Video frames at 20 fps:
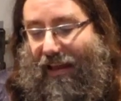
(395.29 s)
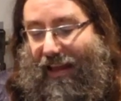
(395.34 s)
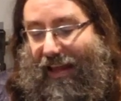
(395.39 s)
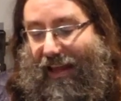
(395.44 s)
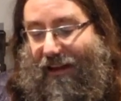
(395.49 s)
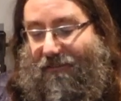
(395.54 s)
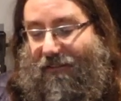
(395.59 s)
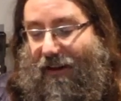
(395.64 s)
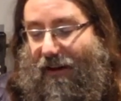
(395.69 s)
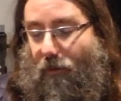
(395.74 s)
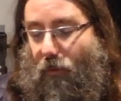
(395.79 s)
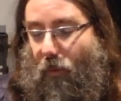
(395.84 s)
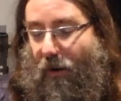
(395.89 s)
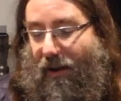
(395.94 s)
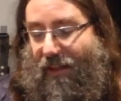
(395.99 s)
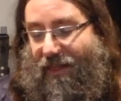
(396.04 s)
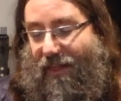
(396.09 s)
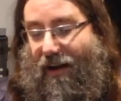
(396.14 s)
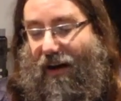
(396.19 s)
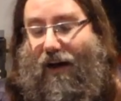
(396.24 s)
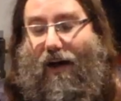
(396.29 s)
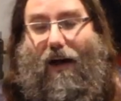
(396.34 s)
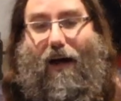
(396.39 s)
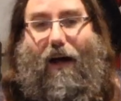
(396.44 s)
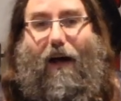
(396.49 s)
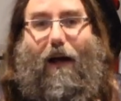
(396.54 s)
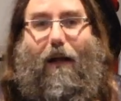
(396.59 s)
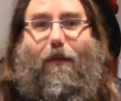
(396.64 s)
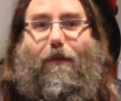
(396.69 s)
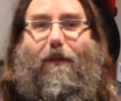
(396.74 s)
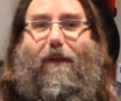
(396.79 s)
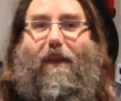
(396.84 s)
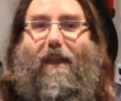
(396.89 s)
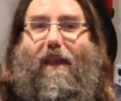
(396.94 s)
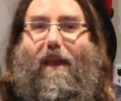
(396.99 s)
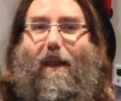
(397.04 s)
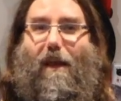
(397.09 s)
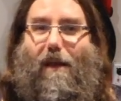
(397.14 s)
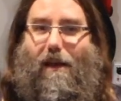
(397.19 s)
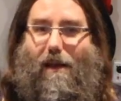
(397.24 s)
even with
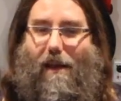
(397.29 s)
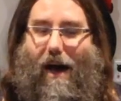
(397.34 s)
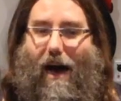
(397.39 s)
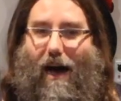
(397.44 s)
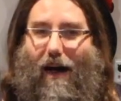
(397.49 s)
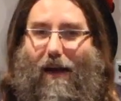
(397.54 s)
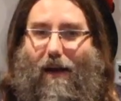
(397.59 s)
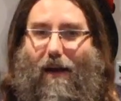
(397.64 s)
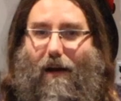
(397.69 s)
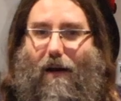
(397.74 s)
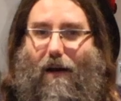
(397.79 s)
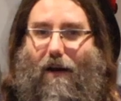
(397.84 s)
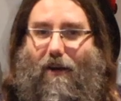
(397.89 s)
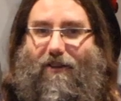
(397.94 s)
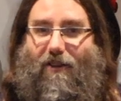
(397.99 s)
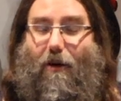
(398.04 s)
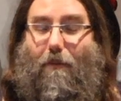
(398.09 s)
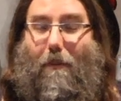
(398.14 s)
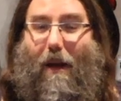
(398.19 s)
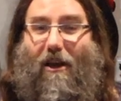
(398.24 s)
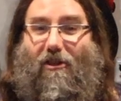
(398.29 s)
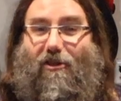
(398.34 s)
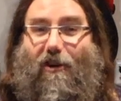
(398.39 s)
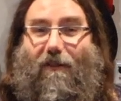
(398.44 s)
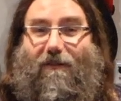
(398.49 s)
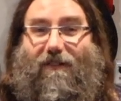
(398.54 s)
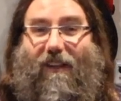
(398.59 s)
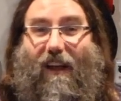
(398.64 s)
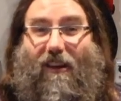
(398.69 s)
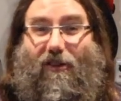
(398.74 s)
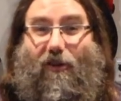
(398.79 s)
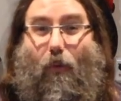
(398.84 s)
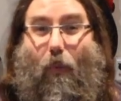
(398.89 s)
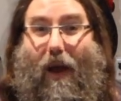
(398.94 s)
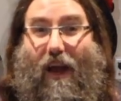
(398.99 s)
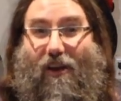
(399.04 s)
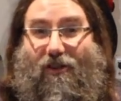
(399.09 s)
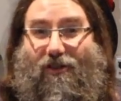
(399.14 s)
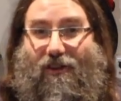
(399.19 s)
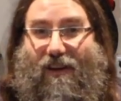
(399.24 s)
not so major
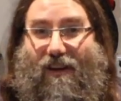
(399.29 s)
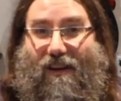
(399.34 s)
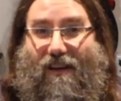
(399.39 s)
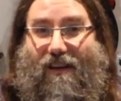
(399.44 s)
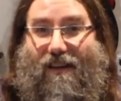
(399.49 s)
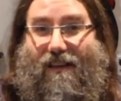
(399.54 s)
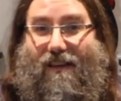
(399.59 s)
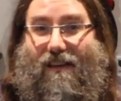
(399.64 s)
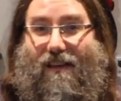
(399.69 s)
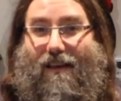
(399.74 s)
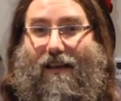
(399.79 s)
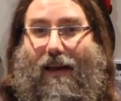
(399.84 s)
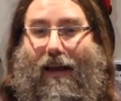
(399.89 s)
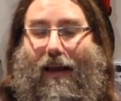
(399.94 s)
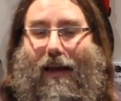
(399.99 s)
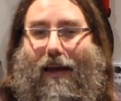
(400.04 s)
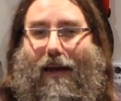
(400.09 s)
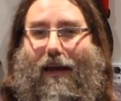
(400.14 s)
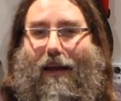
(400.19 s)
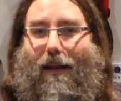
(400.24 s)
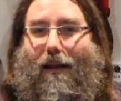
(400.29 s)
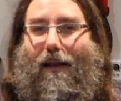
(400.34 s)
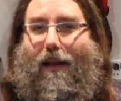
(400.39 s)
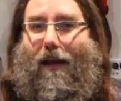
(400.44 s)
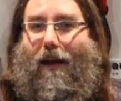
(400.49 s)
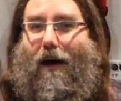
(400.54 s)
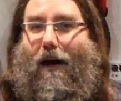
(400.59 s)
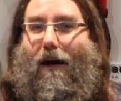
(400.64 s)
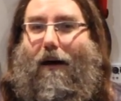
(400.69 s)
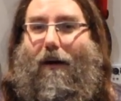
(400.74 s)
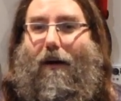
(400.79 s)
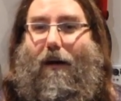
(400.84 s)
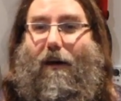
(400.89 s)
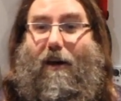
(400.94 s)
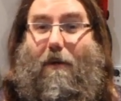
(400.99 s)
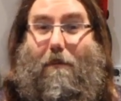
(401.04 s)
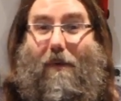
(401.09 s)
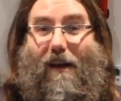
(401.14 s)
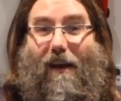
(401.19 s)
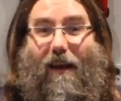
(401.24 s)
fluctuations in
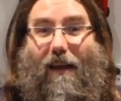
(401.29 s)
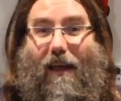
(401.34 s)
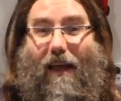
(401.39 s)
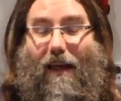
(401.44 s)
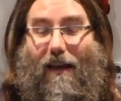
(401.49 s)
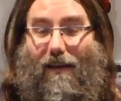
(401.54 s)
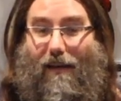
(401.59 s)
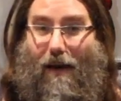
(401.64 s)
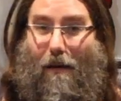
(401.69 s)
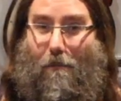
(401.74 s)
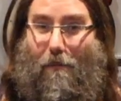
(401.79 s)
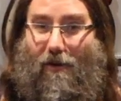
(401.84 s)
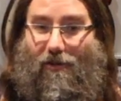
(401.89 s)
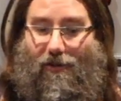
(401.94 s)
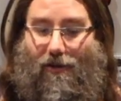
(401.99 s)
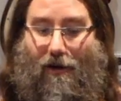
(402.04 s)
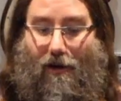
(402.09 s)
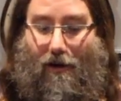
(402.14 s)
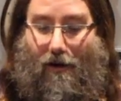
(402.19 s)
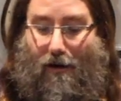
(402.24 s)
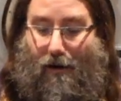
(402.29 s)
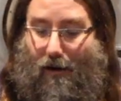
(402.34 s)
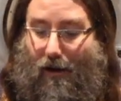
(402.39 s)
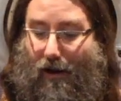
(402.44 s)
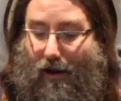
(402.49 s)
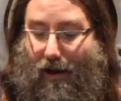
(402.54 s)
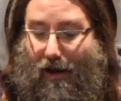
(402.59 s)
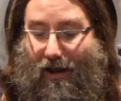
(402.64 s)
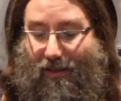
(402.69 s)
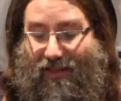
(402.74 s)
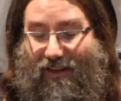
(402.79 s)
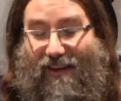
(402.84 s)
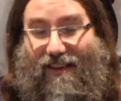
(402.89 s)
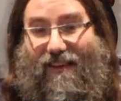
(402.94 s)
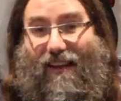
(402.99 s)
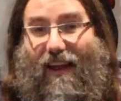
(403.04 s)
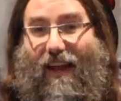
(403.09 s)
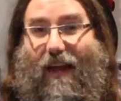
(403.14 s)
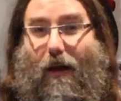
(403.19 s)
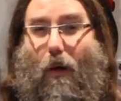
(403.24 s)
humidity and temperature, this
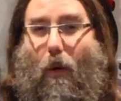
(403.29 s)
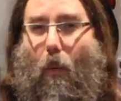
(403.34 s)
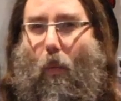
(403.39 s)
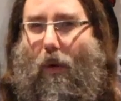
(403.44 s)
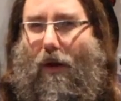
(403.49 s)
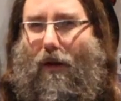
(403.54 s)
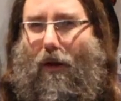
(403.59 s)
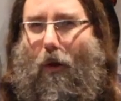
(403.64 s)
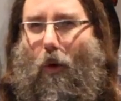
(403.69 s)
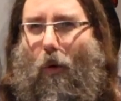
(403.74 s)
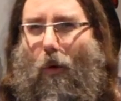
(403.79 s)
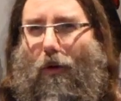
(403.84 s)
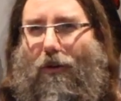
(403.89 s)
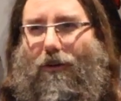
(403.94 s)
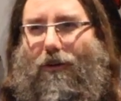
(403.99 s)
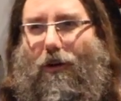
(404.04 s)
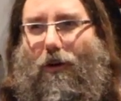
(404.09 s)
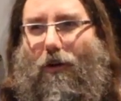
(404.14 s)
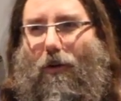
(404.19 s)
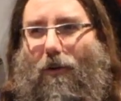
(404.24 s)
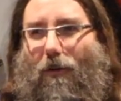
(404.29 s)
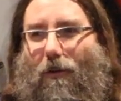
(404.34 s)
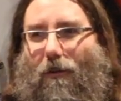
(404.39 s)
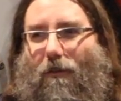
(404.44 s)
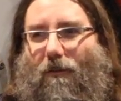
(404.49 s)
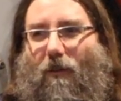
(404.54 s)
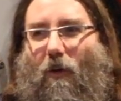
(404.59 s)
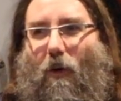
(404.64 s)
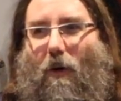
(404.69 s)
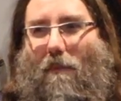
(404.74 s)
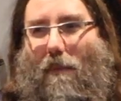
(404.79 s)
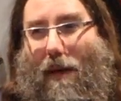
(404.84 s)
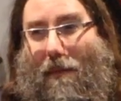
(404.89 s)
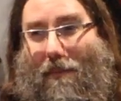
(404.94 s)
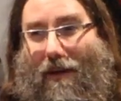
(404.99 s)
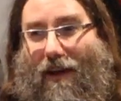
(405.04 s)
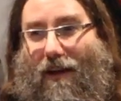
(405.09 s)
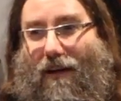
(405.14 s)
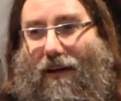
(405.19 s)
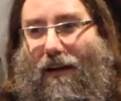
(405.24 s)
thing will hold tune for
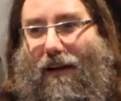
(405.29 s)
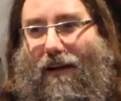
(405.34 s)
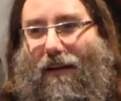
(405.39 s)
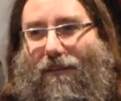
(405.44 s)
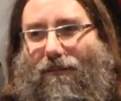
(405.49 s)
maybe